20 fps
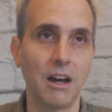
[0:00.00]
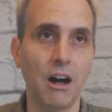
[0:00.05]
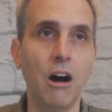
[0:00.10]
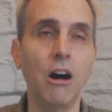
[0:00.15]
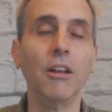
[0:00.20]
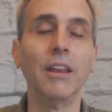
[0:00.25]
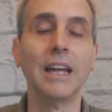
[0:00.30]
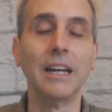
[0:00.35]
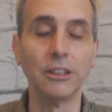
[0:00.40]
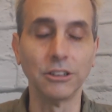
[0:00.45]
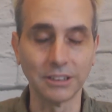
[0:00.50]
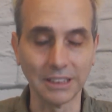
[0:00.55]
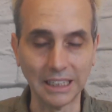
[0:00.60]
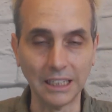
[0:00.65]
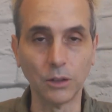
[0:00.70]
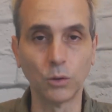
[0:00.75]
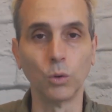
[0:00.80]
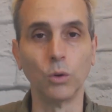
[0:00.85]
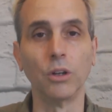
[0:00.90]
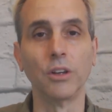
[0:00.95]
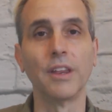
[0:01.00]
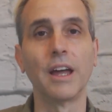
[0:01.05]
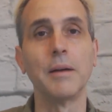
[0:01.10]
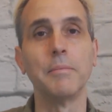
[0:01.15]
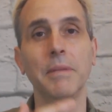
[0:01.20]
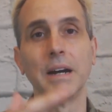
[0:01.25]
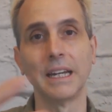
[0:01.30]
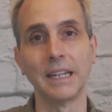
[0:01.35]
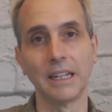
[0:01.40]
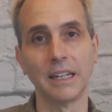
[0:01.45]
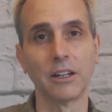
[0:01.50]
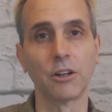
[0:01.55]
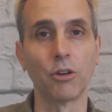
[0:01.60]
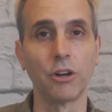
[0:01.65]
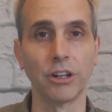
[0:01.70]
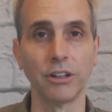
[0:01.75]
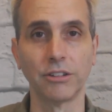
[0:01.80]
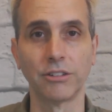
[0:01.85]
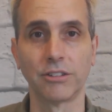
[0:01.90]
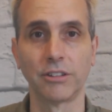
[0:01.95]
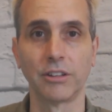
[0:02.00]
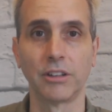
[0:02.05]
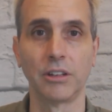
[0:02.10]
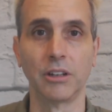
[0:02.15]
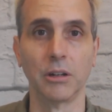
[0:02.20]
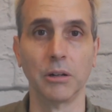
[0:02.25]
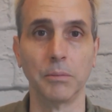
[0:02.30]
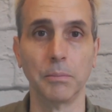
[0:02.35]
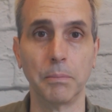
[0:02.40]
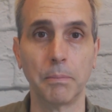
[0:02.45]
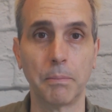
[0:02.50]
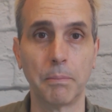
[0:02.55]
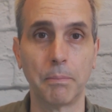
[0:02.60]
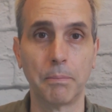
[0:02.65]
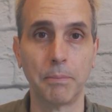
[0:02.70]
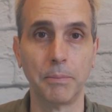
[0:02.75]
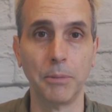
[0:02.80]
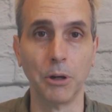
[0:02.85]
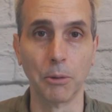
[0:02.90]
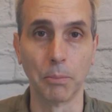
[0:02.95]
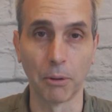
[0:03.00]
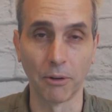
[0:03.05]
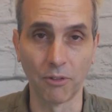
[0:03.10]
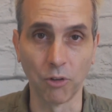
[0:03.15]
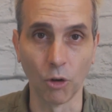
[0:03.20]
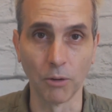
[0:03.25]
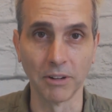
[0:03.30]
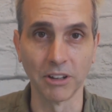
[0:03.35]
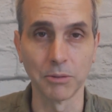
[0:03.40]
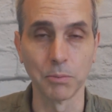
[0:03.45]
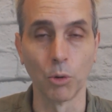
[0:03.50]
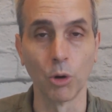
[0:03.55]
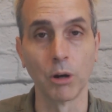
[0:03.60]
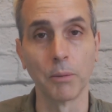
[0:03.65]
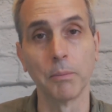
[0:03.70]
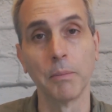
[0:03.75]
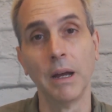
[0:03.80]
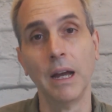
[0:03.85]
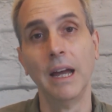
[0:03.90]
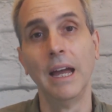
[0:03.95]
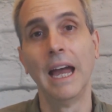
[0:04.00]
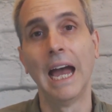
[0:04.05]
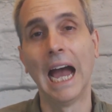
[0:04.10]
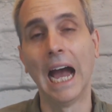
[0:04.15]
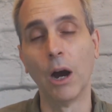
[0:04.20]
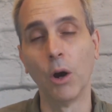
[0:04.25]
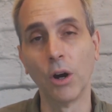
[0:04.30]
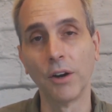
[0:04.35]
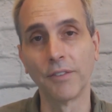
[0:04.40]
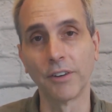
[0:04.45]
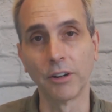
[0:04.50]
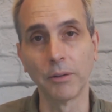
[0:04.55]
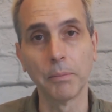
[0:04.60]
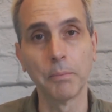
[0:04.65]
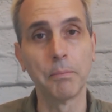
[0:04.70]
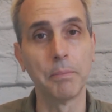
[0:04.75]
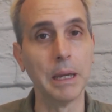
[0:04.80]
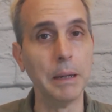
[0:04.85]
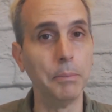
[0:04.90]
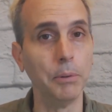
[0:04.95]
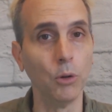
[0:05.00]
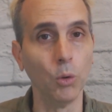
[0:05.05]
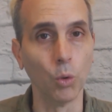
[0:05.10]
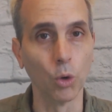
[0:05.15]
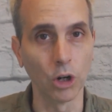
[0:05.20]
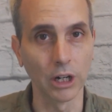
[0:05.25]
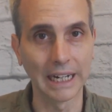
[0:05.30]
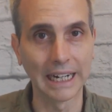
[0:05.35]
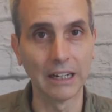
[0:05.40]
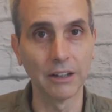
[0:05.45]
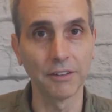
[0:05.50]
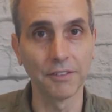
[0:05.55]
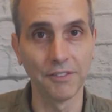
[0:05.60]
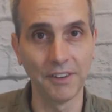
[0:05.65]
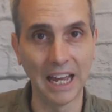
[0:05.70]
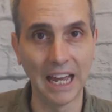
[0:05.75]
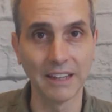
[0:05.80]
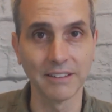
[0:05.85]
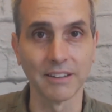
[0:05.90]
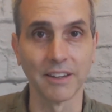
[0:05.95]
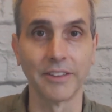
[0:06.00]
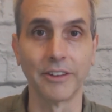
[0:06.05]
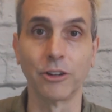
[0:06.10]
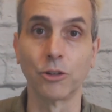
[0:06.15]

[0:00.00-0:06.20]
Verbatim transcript: all else equal, that might increase you know your performance more. However, people work out fasted.